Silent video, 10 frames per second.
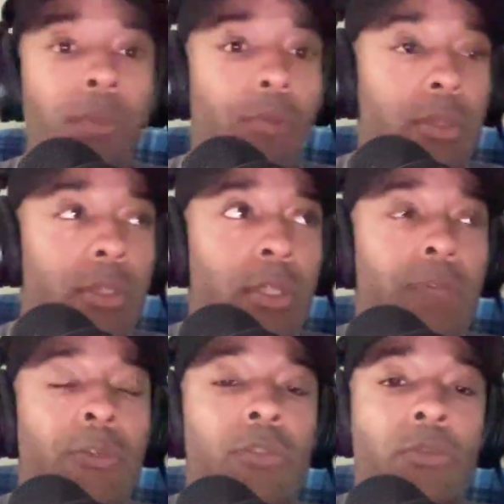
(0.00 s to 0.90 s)
But the
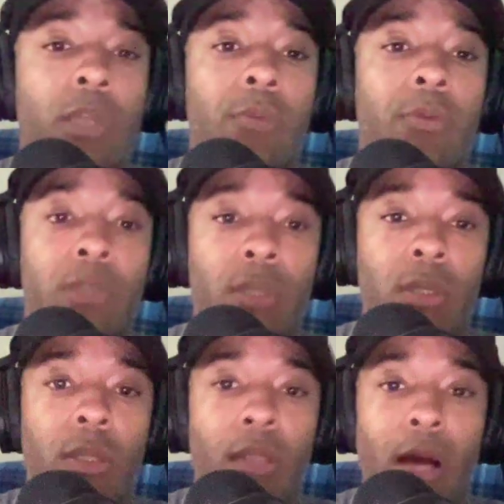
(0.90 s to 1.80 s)
defense was able
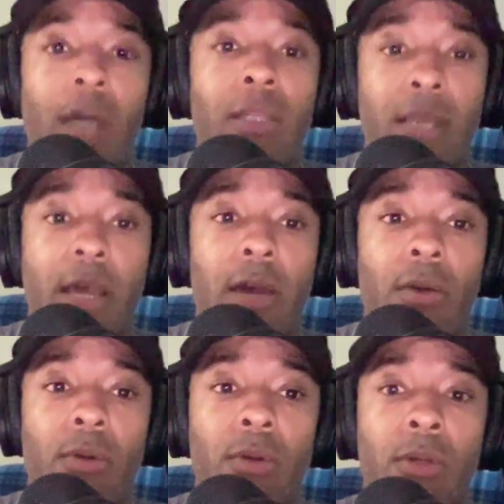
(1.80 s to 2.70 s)
to lock
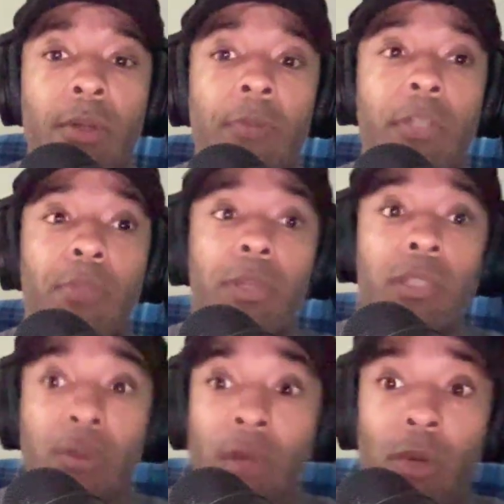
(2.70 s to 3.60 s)
down,
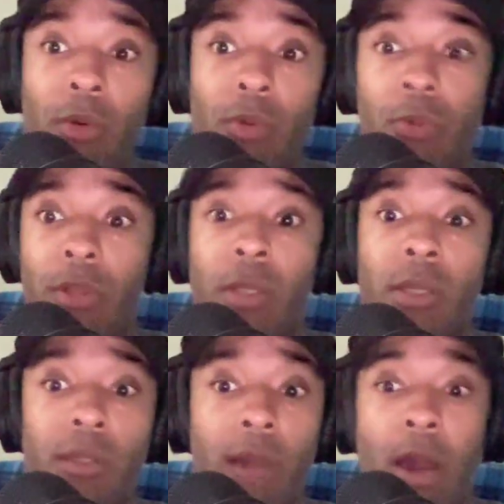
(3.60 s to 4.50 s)
especially when they were
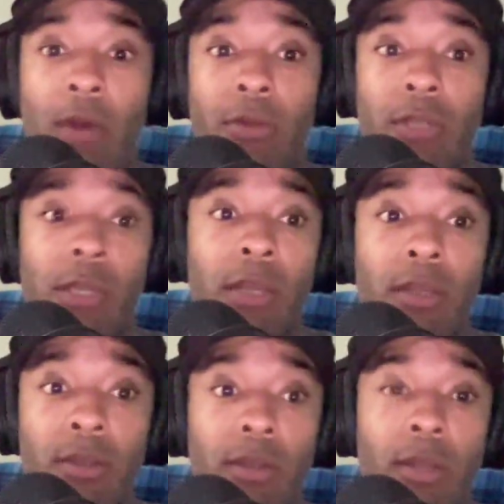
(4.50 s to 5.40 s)
within our
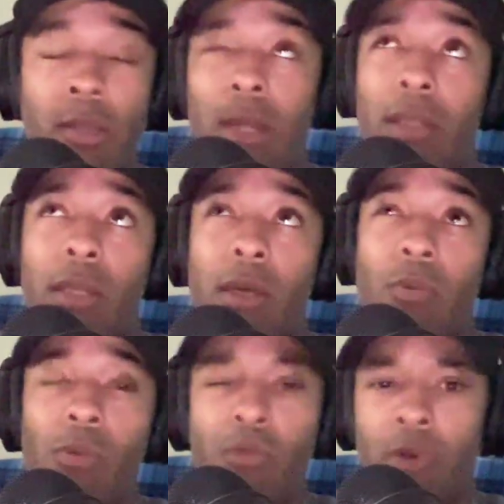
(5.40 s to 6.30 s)
10 and I think at
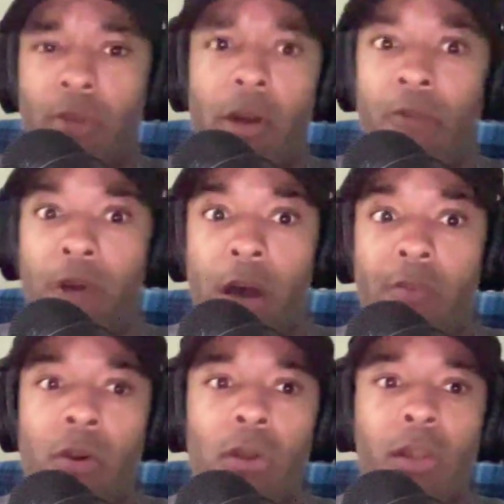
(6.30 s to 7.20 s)
one point our five
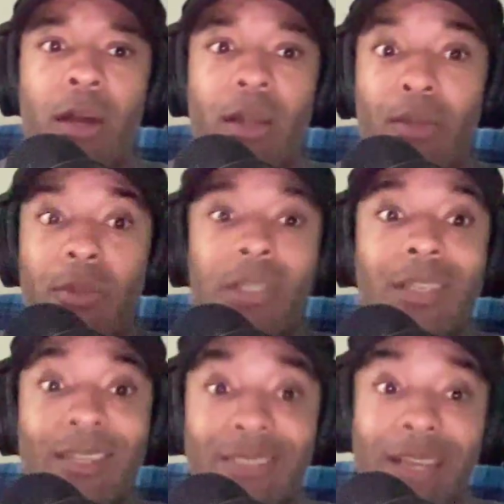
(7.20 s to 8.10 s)
yard line, and we just
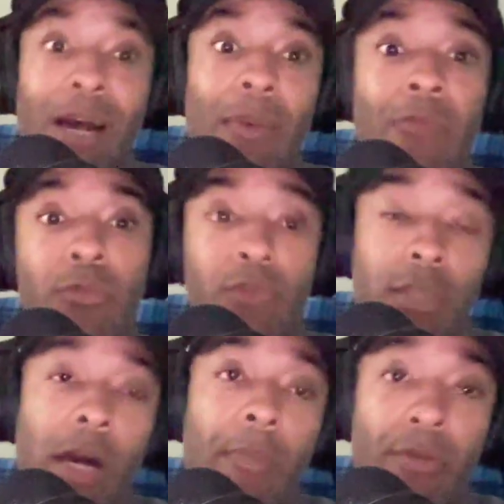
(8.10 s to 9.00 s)
got stop after
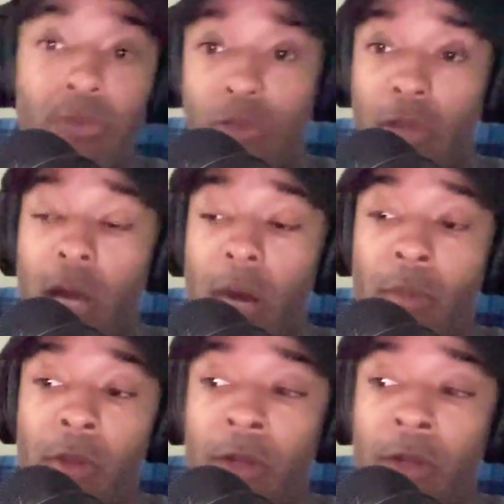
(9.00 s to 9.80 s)
stop after stop.